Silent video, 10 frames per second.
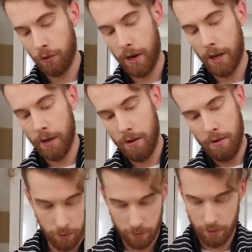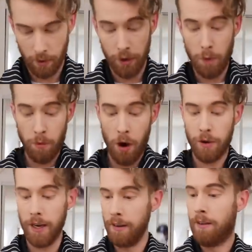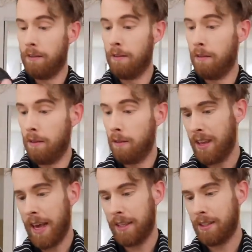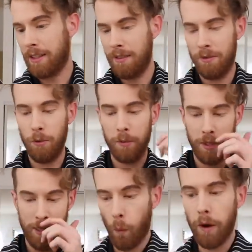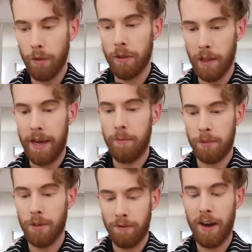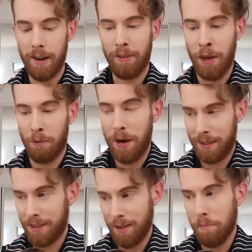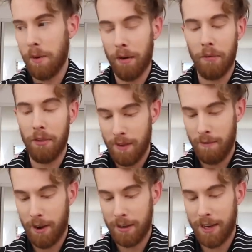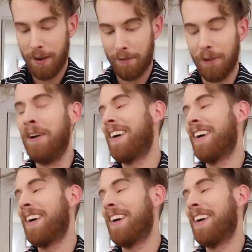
ready. Oof. Are you broken? Yes. Oops. Will the lamp survive the rest of the month? Very doubtful.